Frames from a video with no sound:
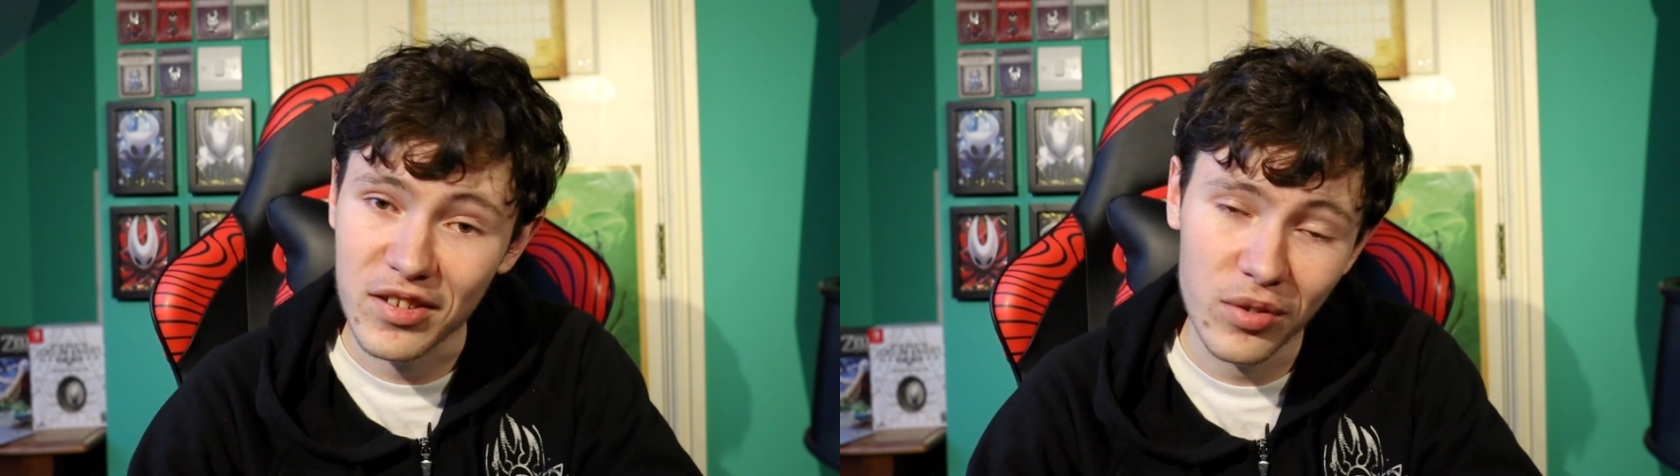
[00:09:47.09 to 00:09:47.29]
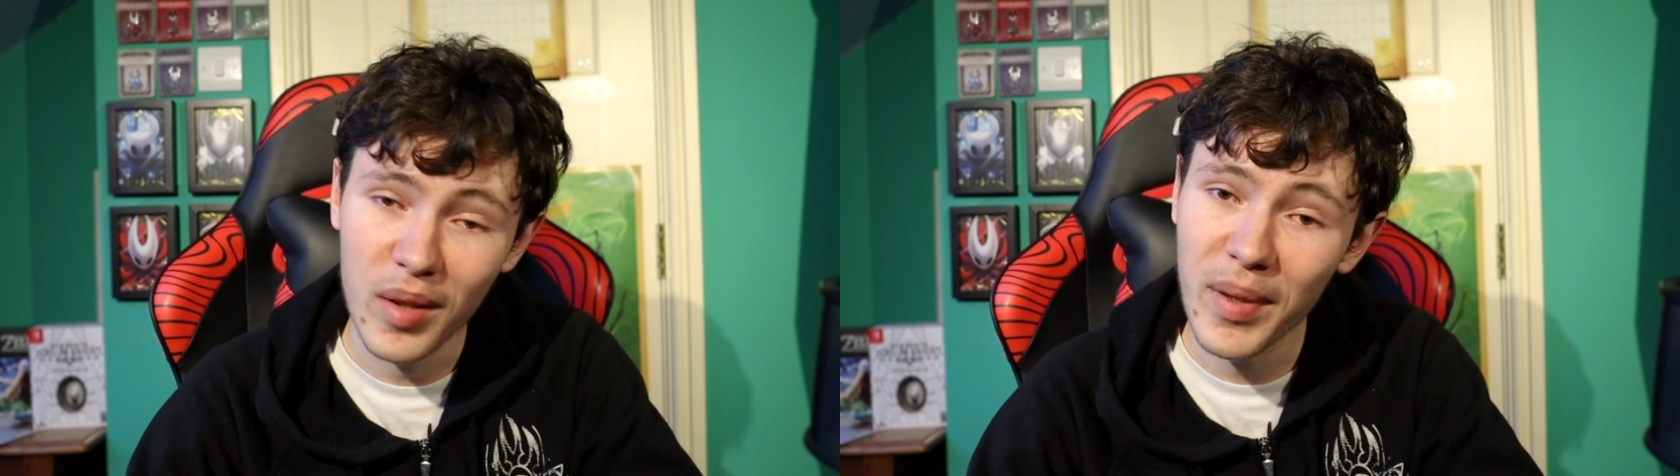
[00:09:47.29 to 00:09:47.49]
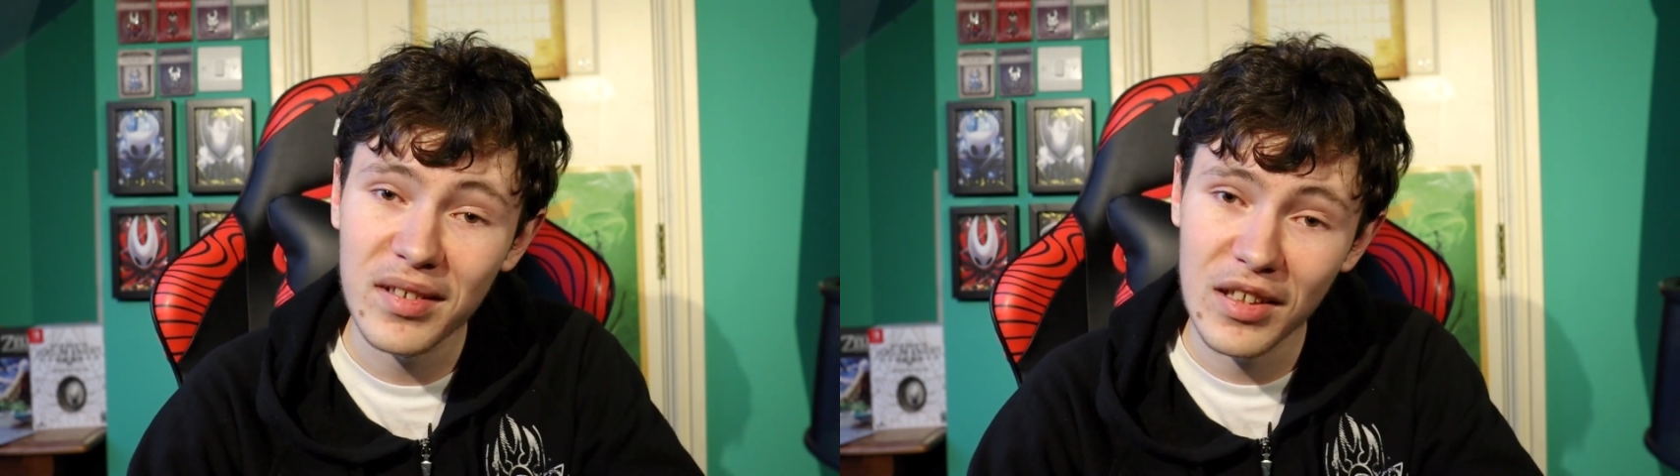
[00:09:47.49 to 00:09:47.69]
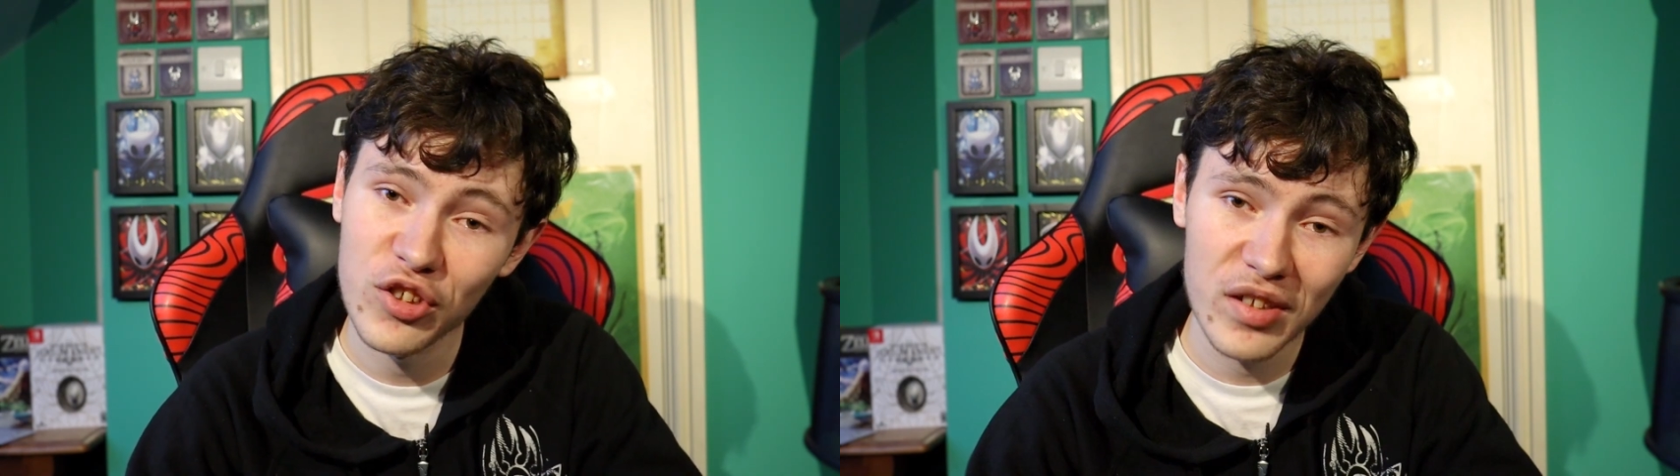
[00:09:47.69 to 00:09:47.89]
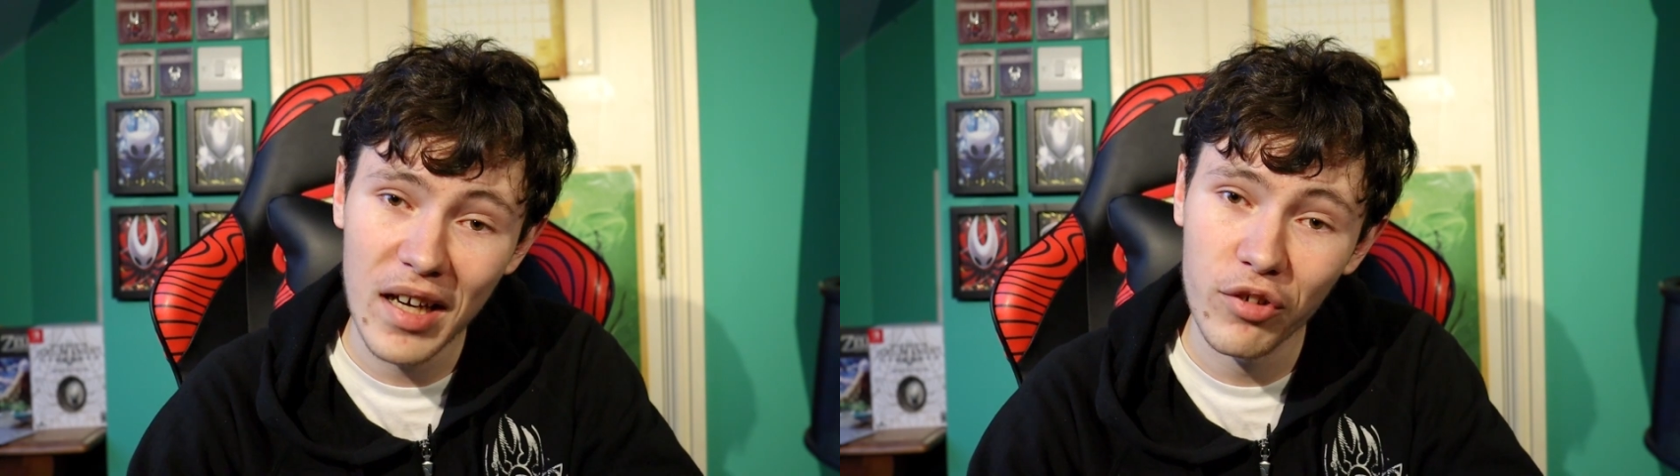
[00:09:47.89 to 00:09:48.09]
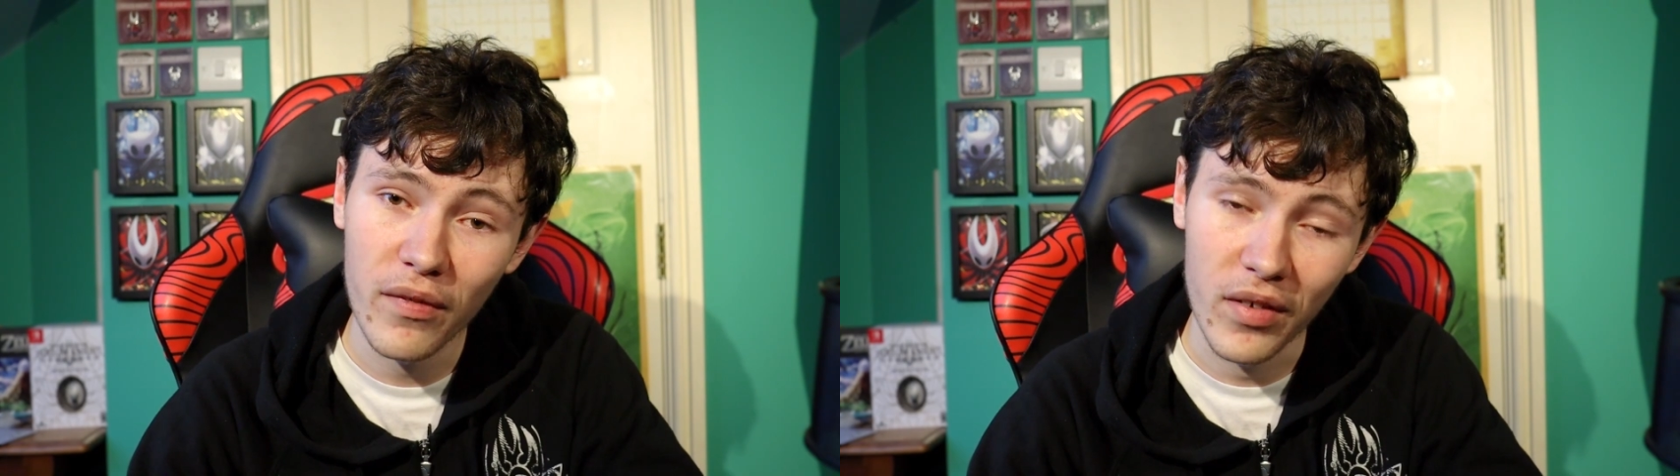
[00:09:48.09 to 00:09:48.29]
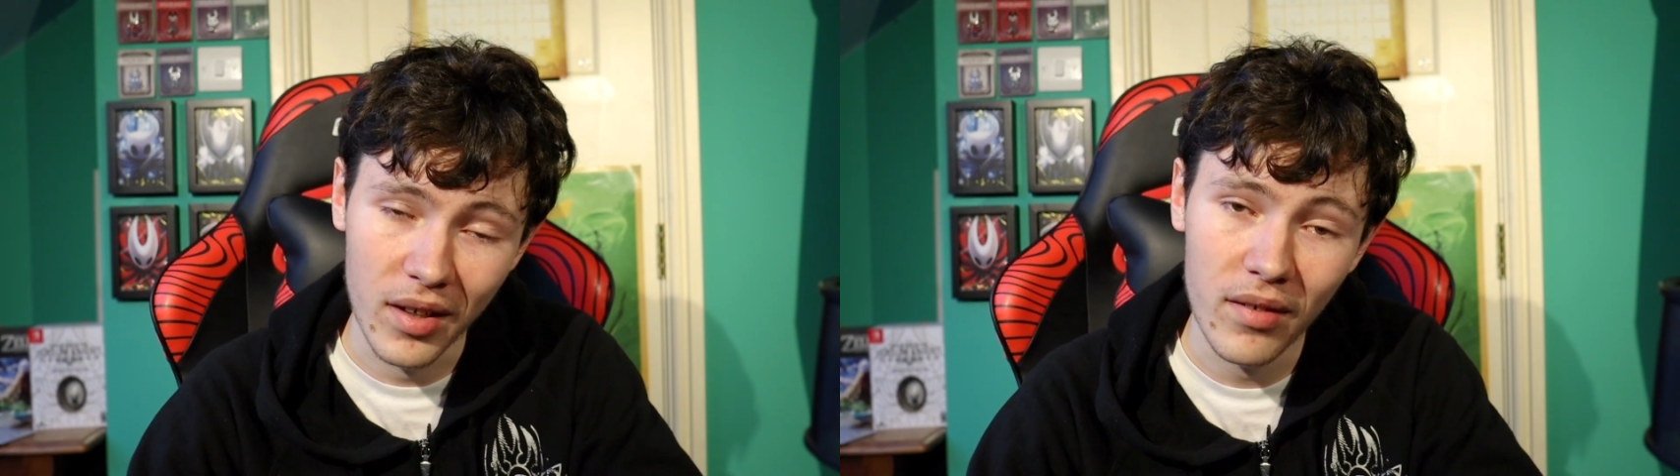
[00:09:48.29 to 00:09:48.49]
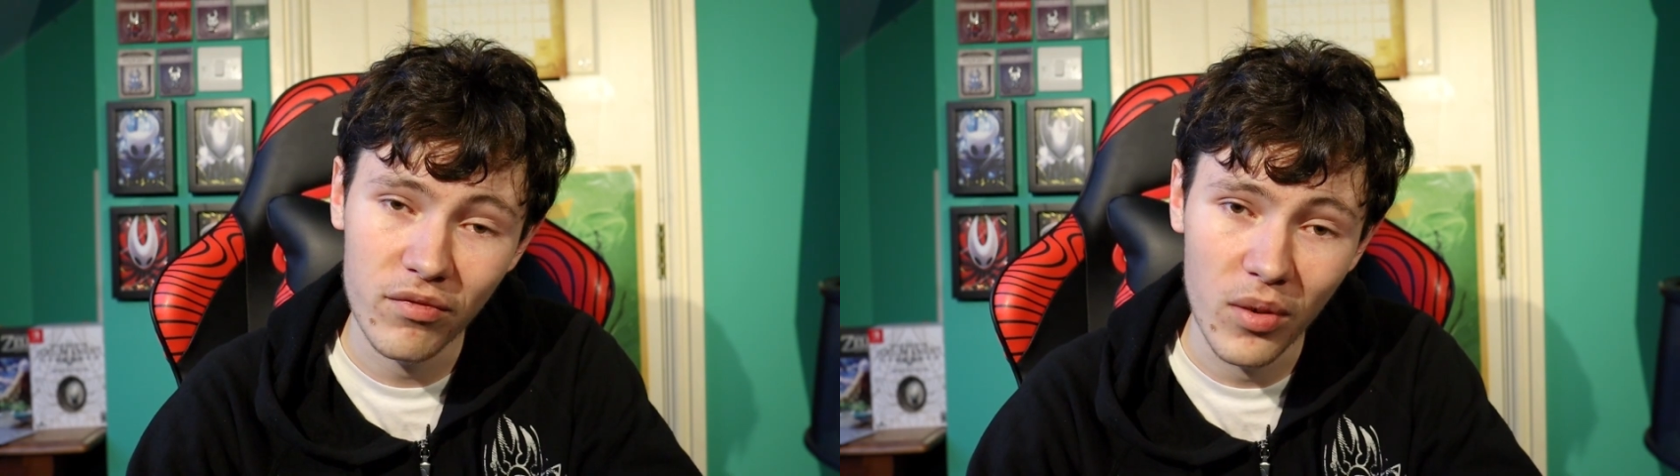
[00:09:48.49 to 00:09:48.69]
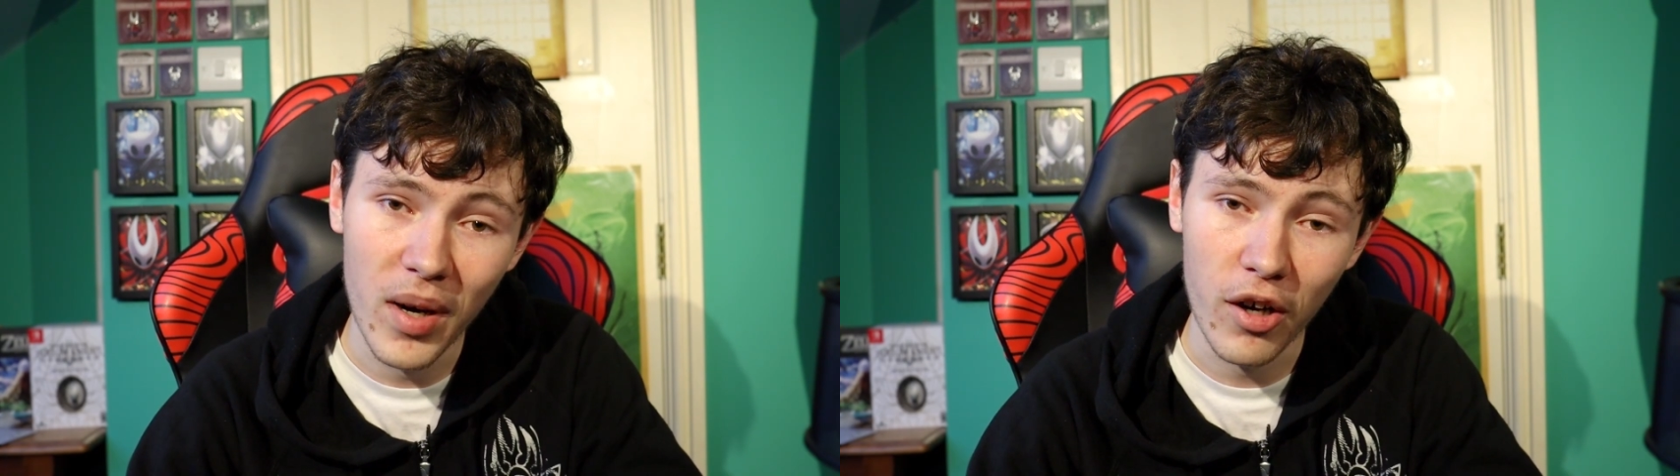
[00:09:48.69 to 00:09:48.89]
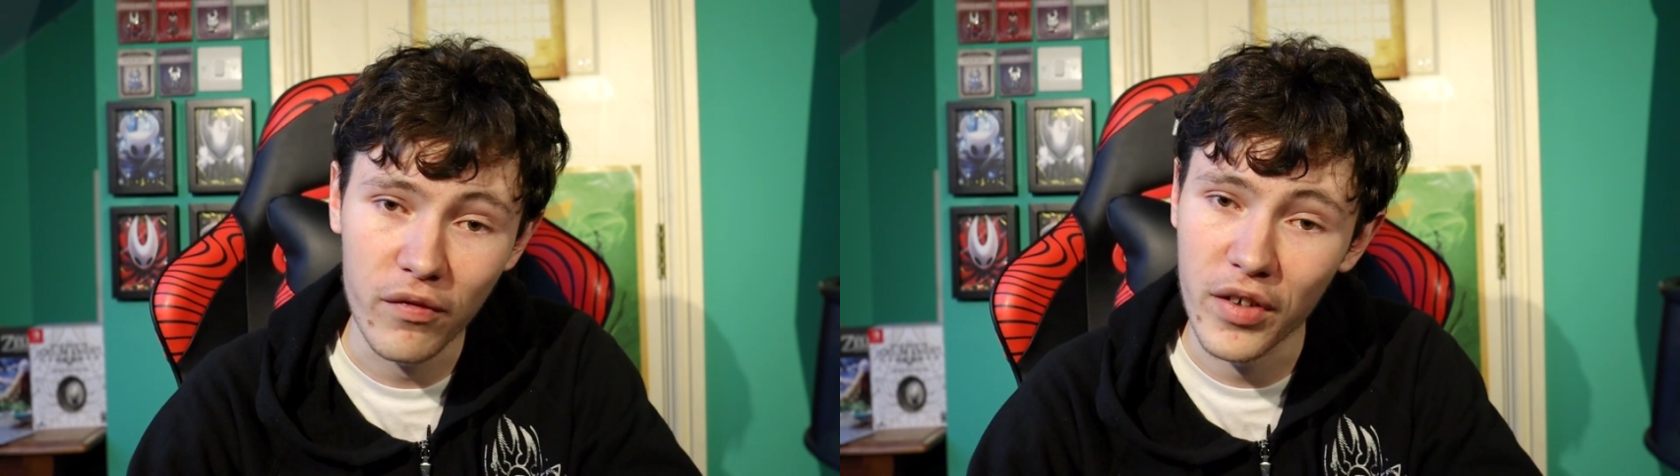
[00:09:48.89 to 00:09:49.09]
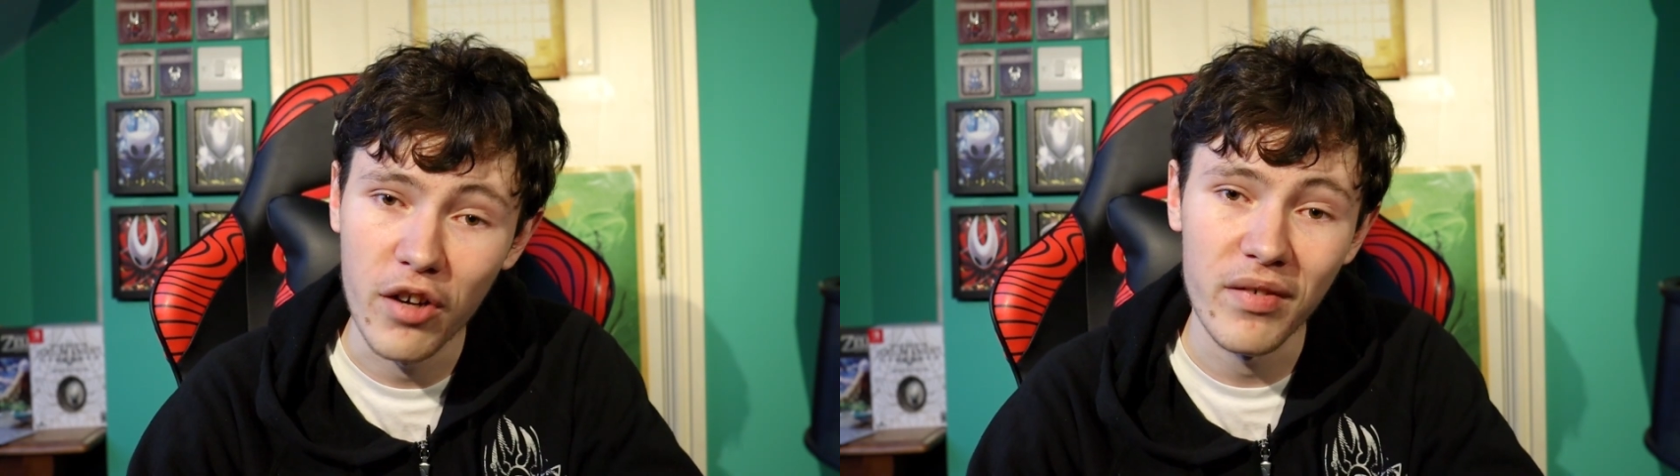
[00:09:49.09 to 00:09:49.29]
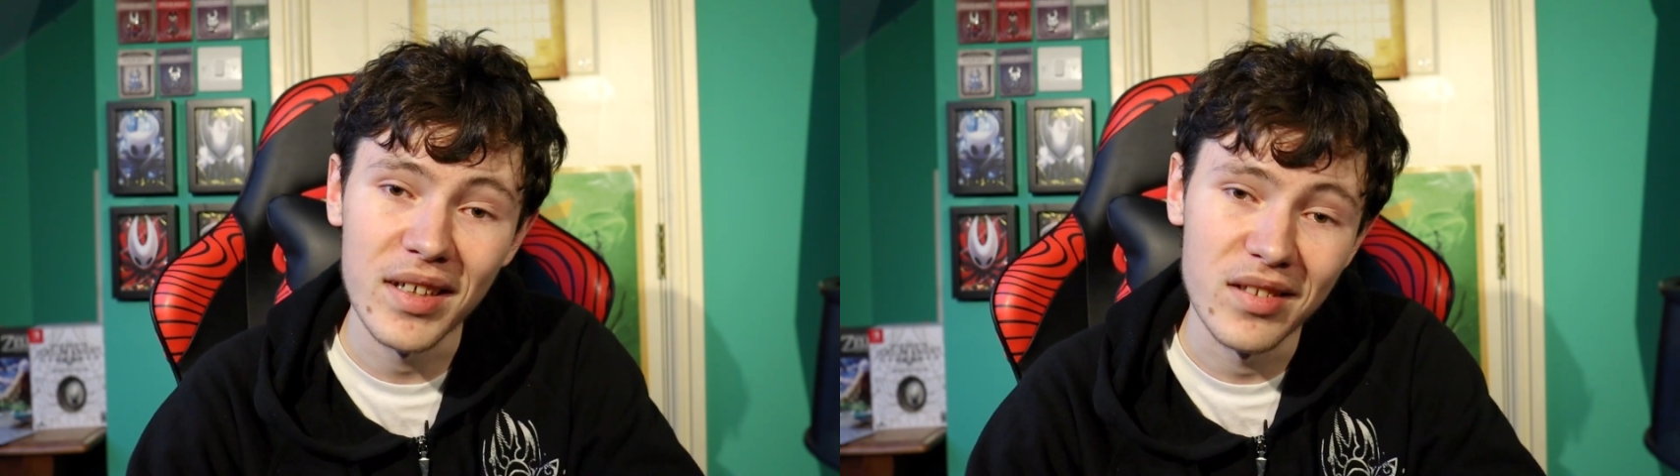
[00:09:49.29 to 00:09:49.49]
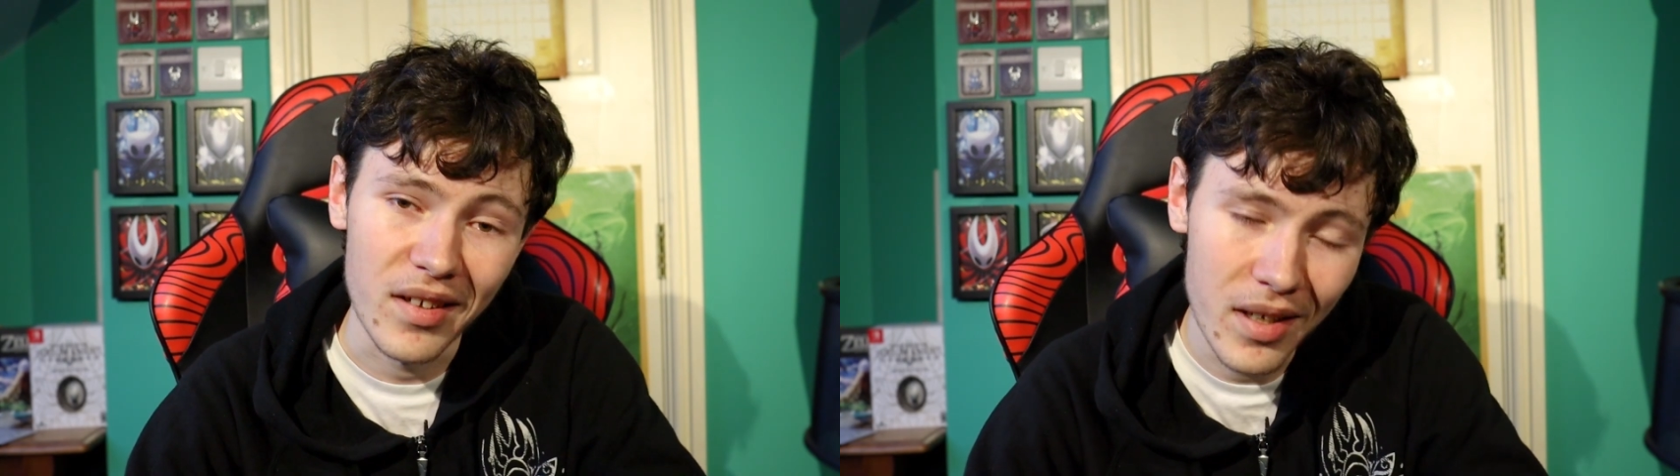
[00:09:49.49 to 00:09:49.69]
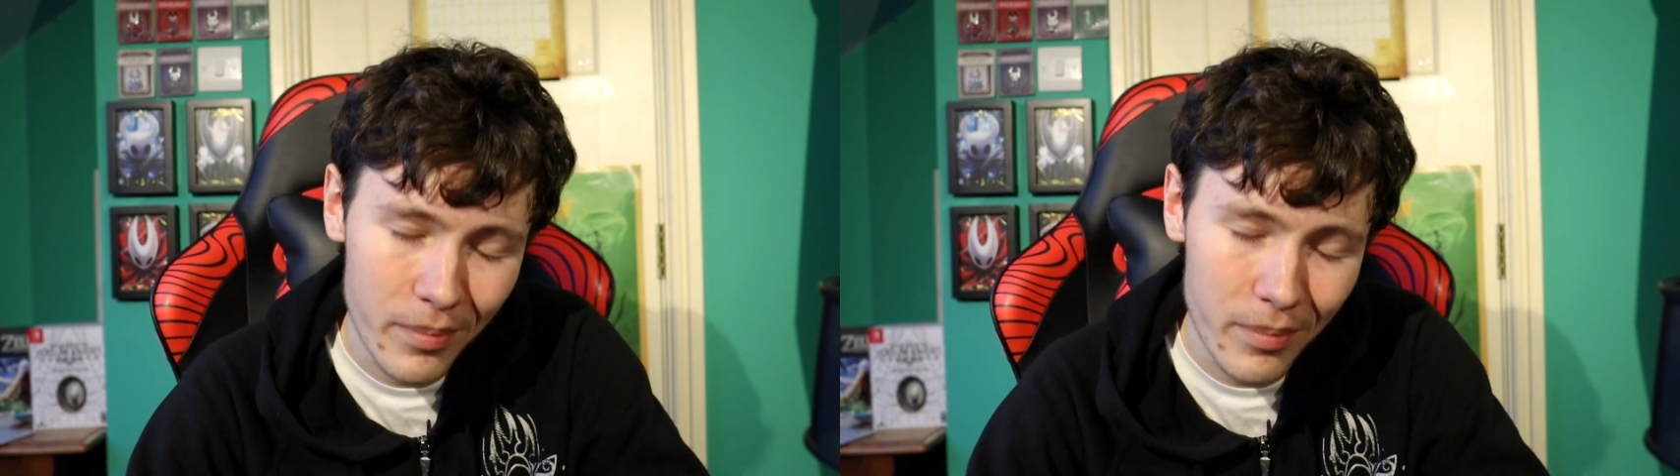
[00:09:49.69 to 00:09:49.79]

so I basically just held off on it for a while for no reason,